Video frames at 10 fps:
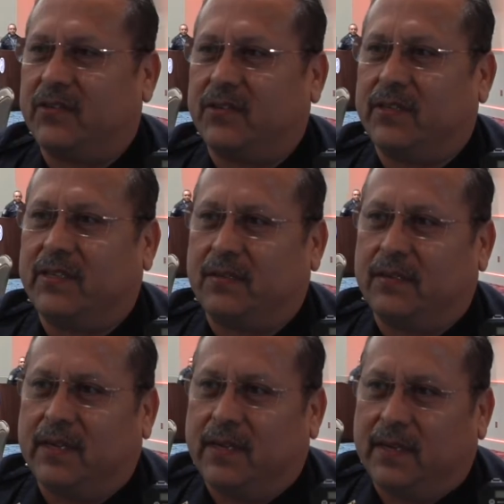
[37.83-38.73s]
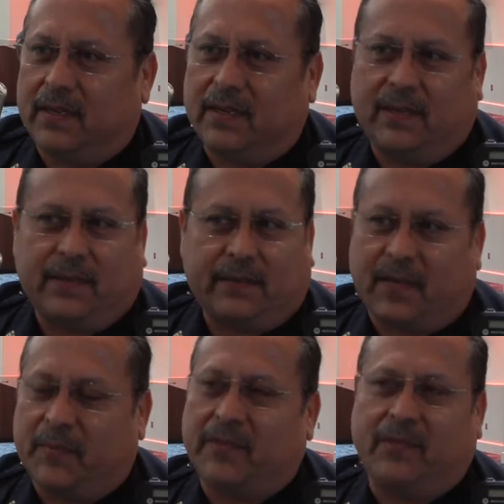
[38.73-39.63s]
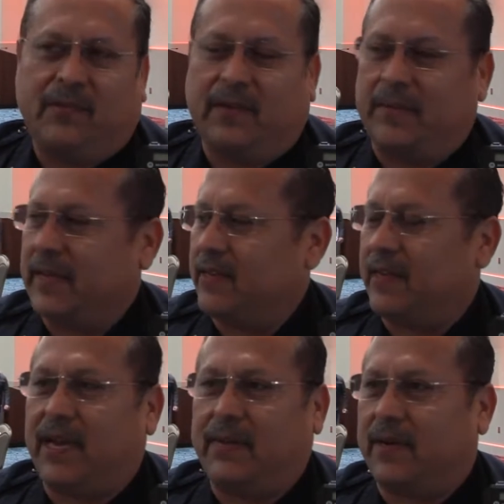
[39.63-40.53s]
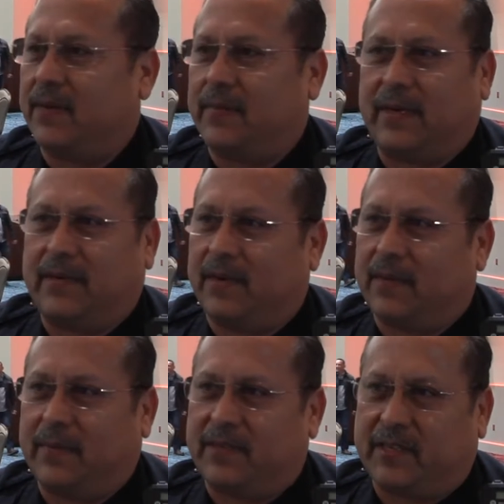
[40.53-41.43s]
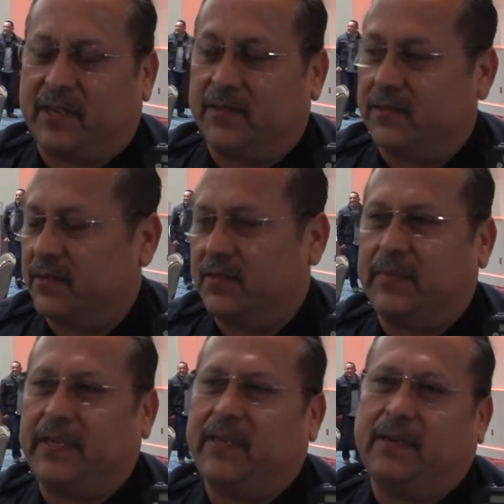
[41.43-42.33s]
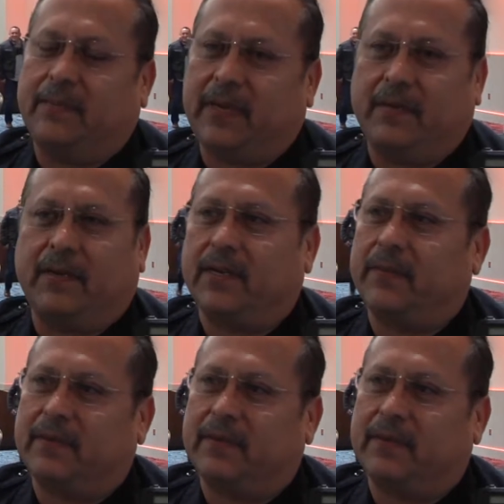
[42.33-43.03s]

enjoy uh, coming to. I make time out of my out of my schedule just to be here and be able to come